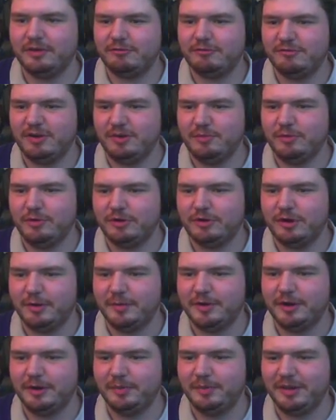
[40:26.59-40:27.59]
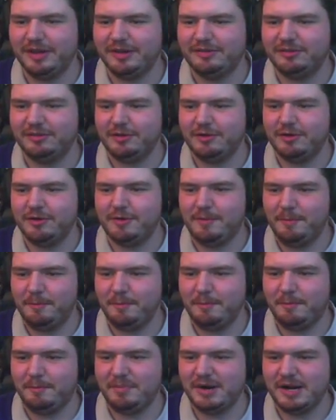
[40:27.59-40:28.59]
Greenwood coming up as the
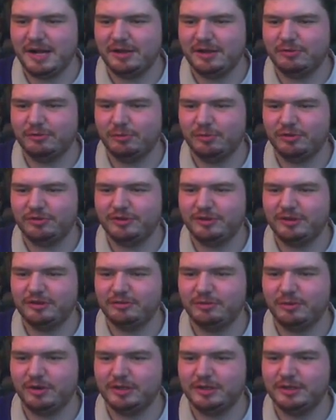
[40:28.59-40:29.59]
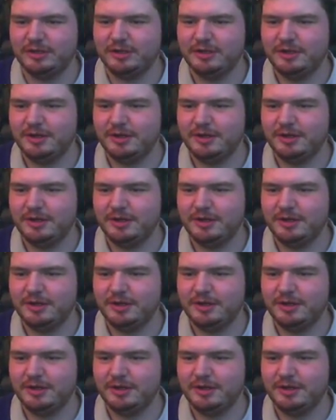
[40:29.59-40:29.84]
players watching this one.